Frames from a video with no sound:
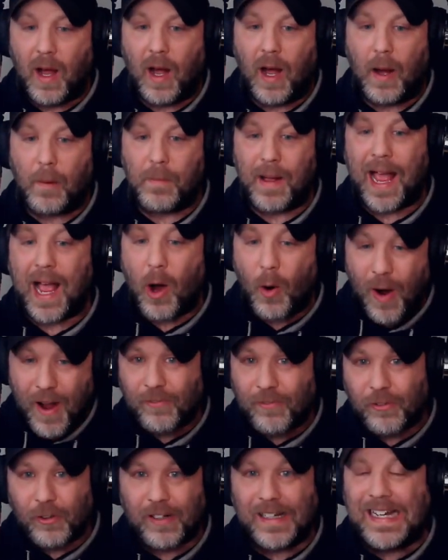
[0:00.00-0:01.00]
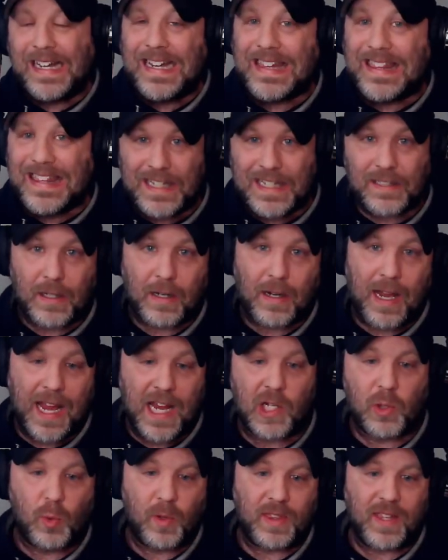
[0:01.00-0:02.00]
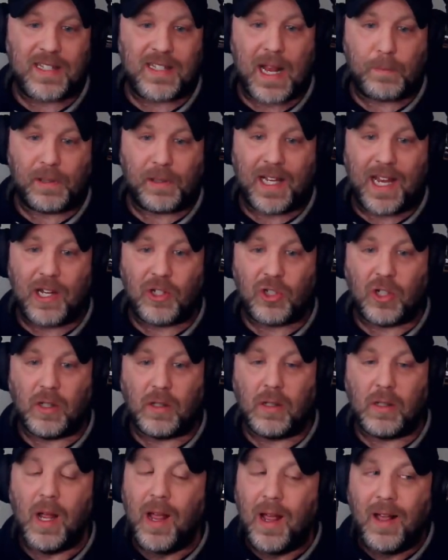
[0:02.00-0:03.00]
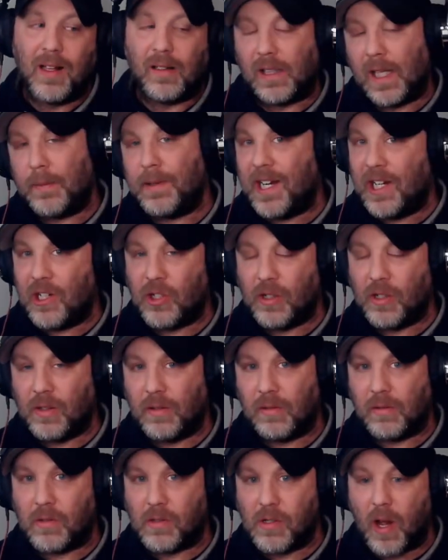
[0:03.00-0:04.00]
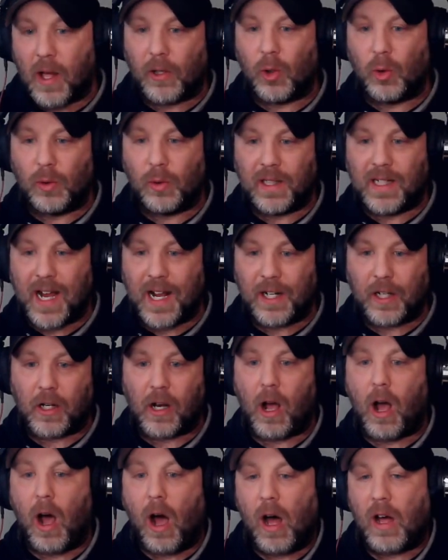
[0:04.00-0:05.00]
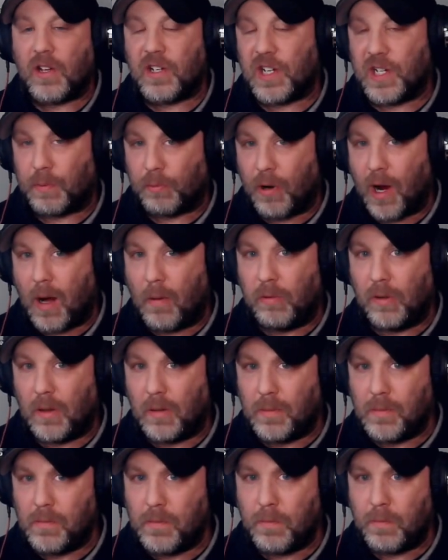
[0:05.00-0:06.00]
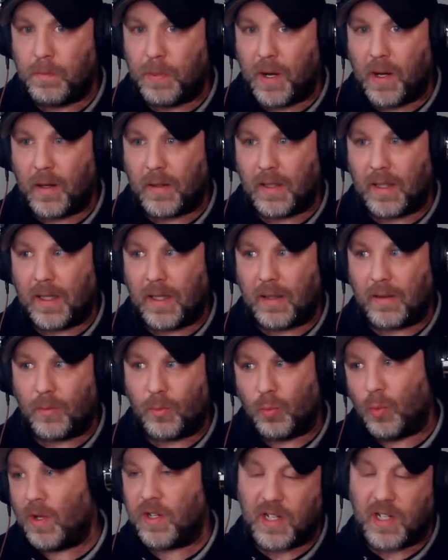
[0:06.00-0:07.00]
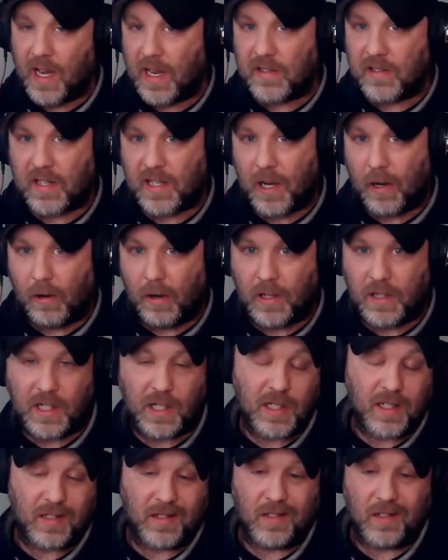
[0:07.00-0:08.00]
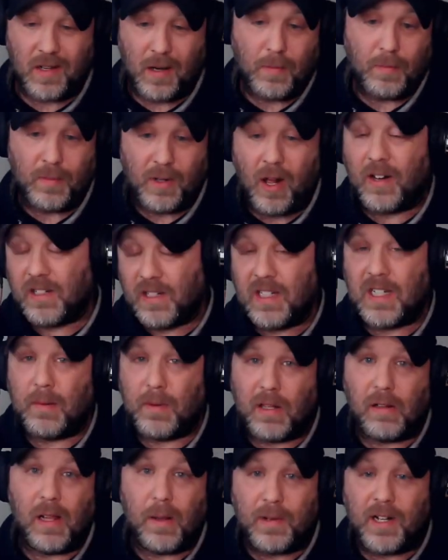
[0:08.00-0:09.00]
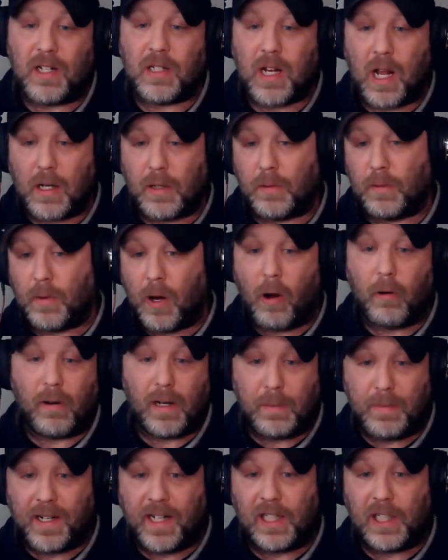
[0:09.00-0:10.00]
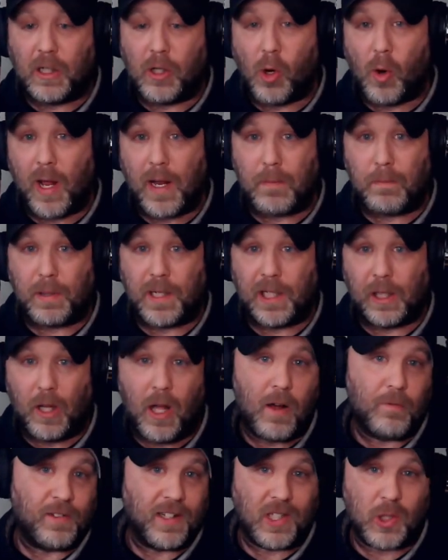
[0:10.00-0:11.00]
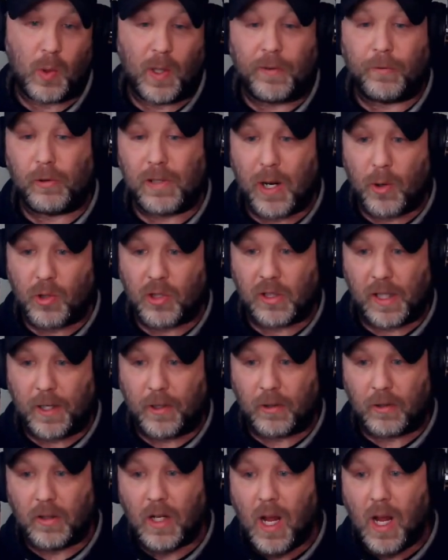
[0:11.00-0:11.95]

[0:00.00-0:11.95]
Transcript: However, in this case, with this application, lamination not only kind of caused a problem, but it wasn't necessary, since honestly, some of the laminates kind of already beginning to go ahead and peel off 24 hours later.